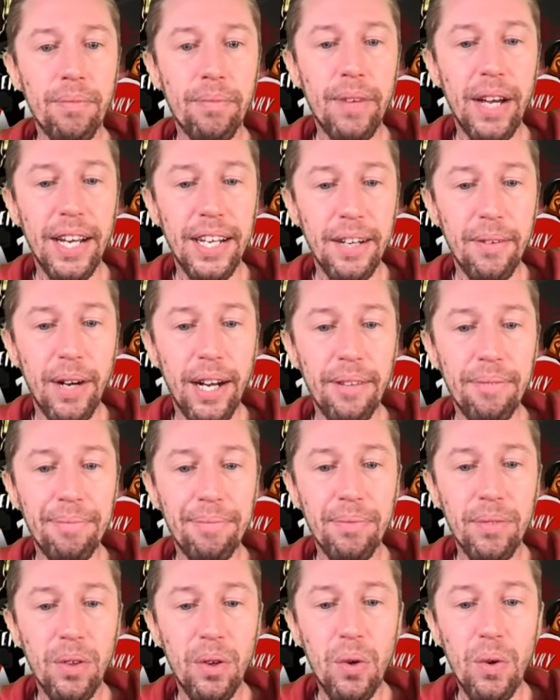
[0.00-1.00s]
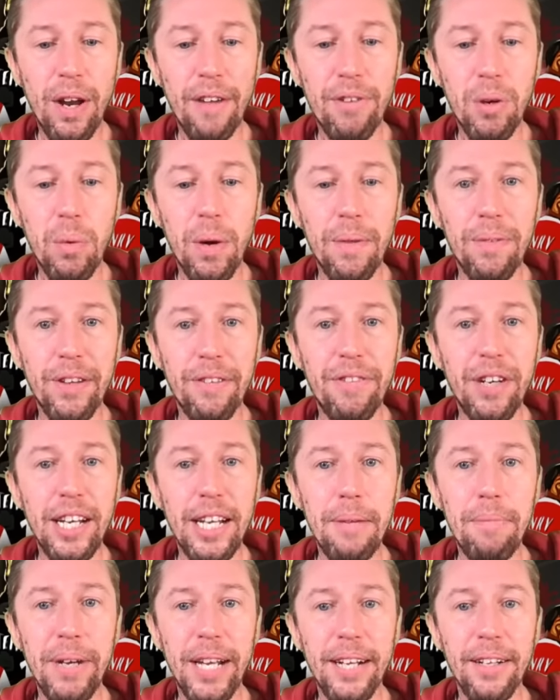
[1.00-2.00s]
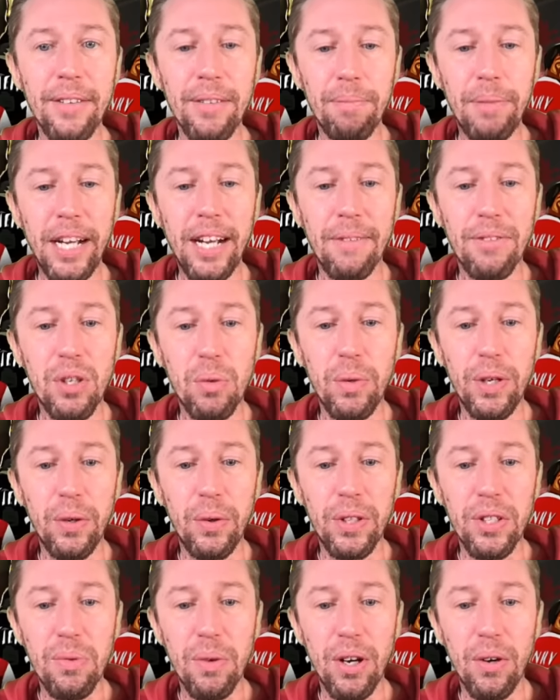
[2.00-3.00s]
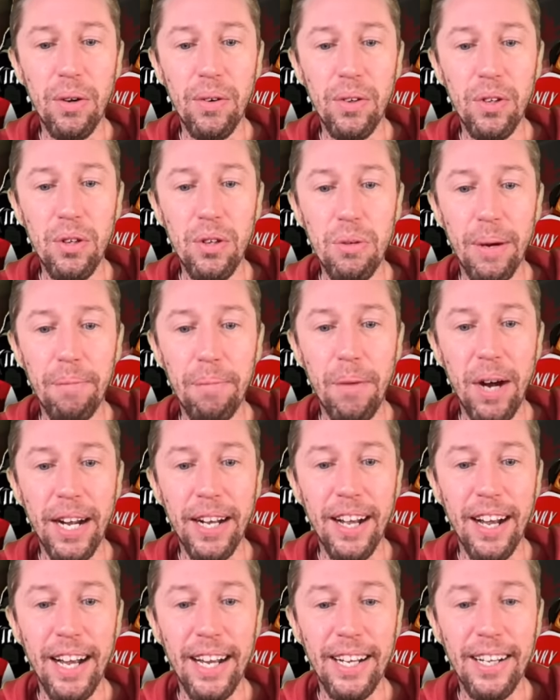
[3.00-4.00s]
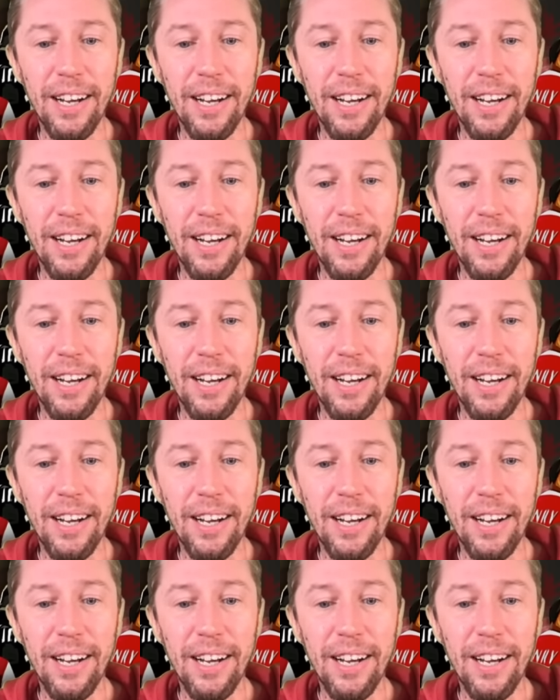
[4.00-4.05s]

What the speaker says: But anyway, all have a wonderful evening. Big up to Will as well, Hooper, my guy.